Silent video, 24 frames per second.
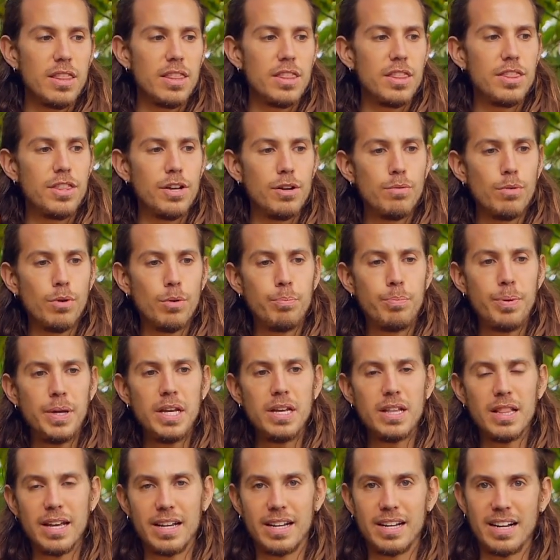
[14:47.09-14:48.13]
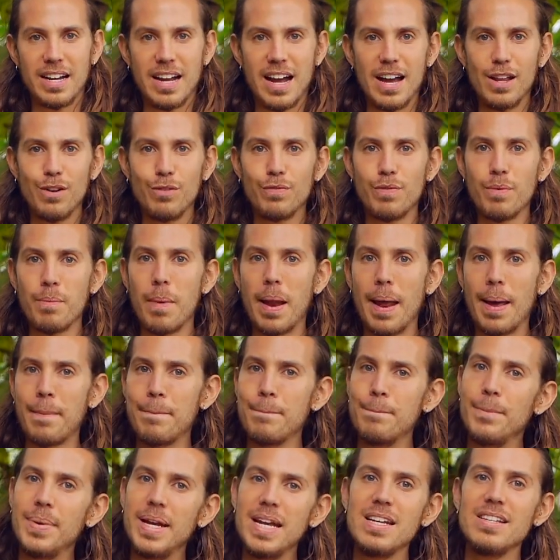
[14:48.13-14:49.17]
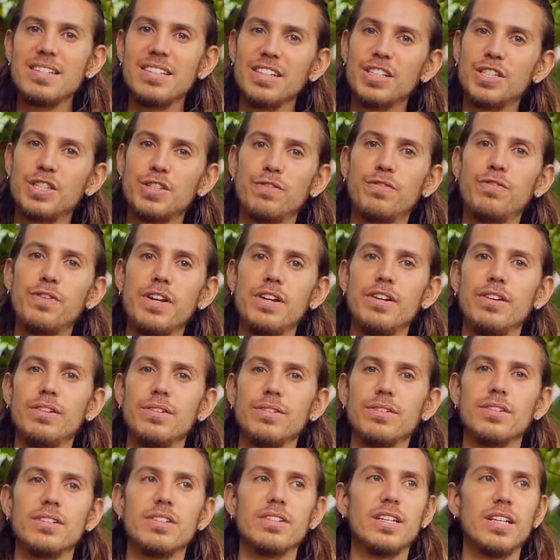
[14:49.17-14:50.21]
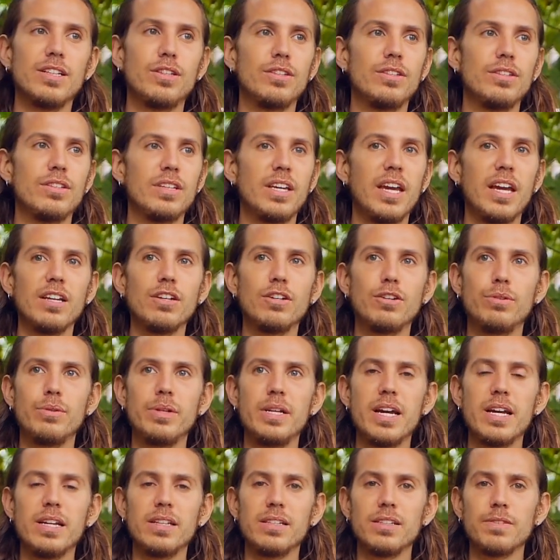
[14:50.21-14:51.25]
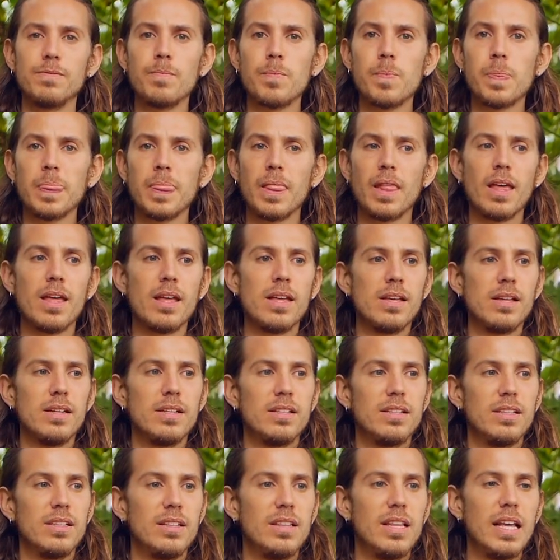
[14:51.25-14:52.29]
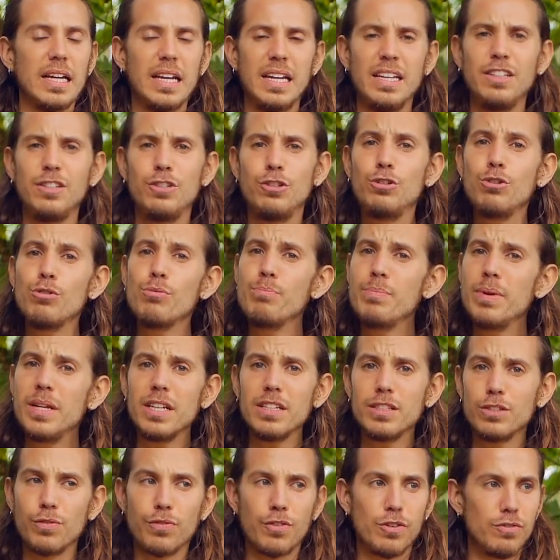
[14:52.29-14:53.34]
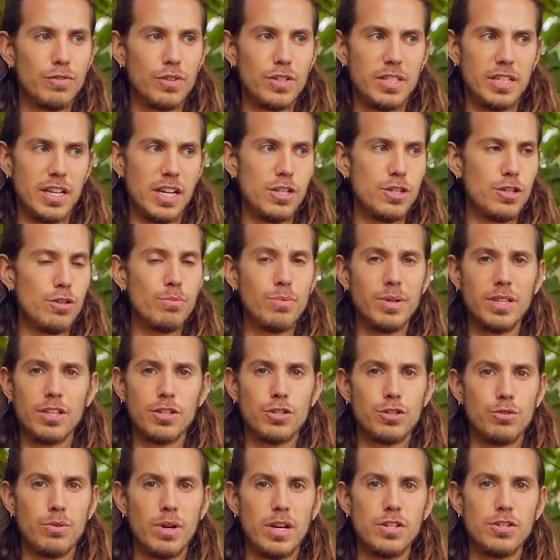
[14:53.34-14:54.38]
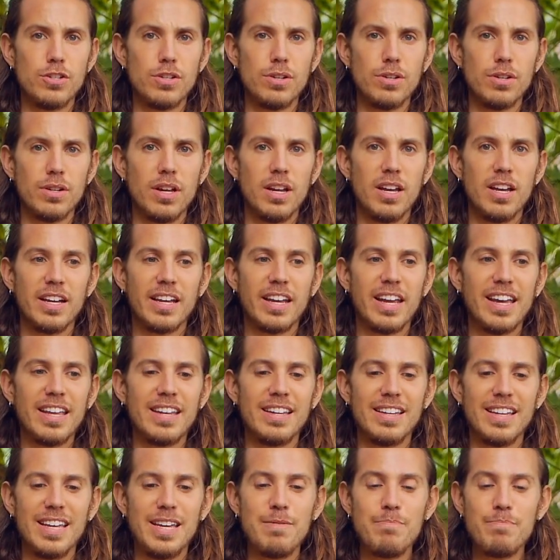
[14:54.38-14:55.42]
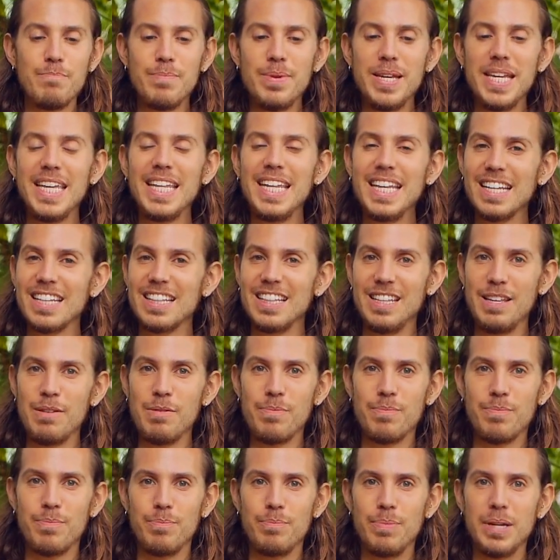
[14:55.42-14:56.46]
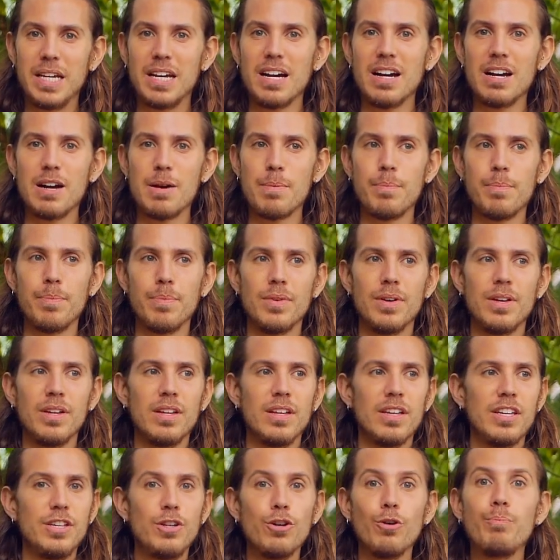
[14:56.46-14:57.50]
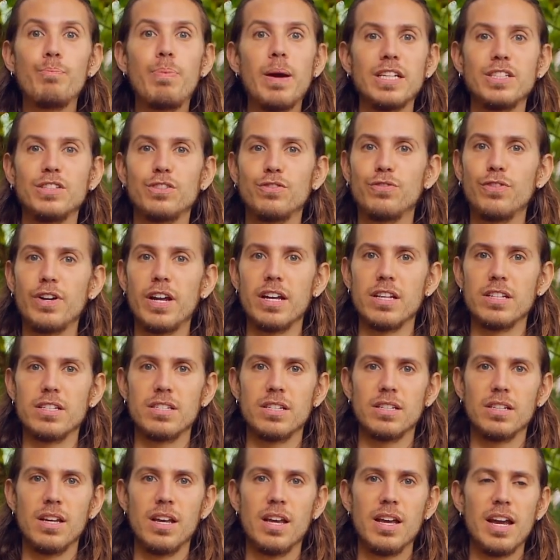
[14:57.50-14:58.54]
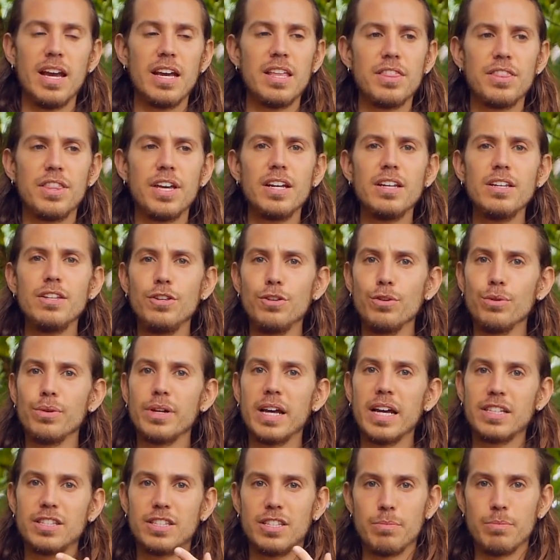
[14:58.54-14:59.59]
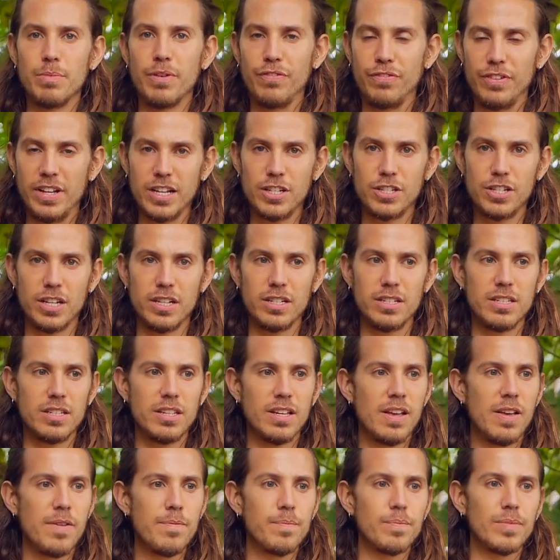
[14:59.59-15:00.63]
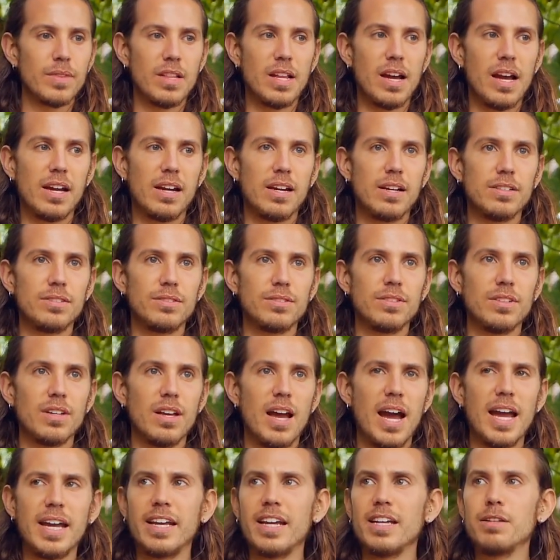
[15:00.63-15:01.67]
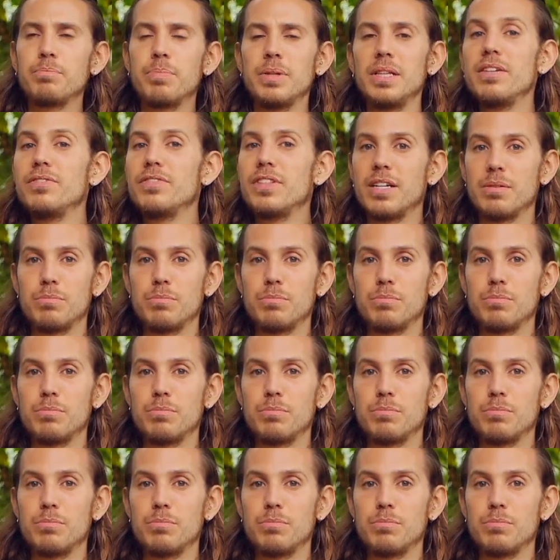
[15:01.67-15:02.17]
There will be like kind of an amazing sphere that can create, like in 2 minutes of conversation with a stranger, can immediately become your best friends. And then you get some reflections like, I can't believe that